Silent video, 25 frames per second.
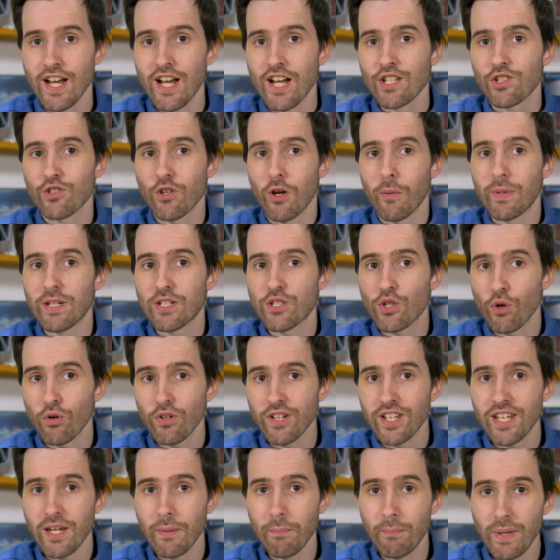So I'll be
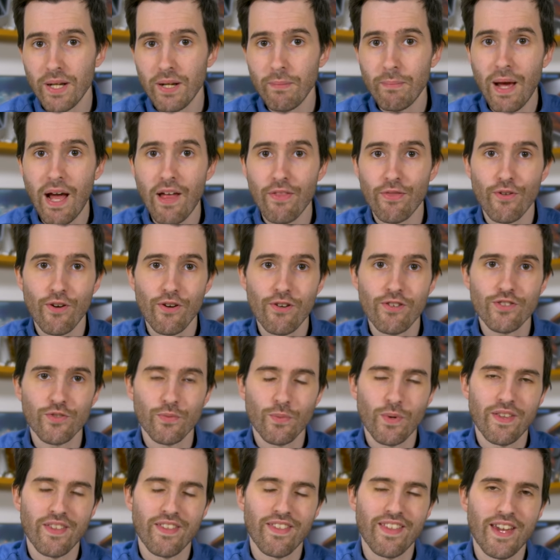talking a bit about those and
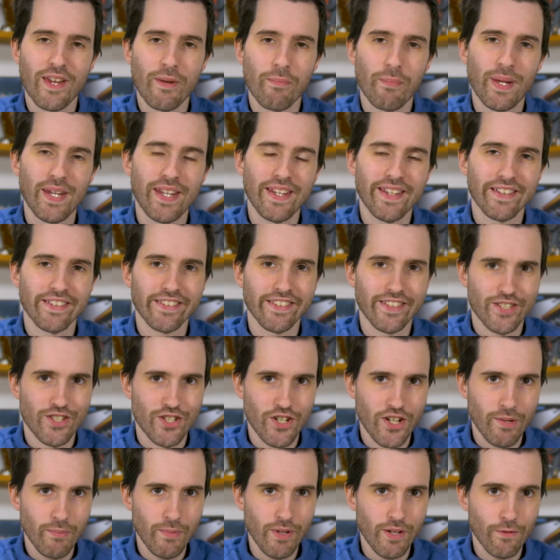whether they appear
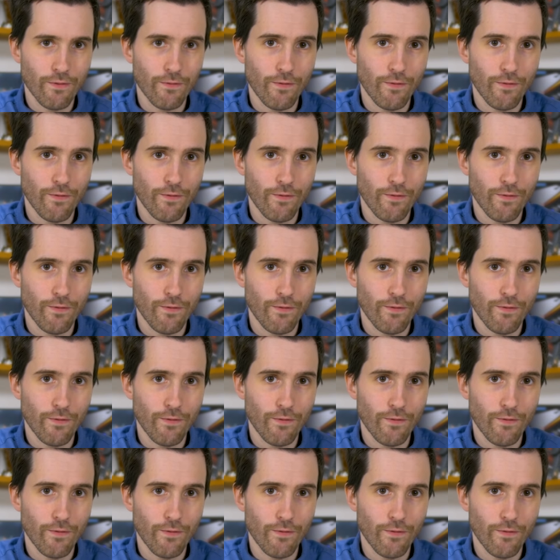legitimate,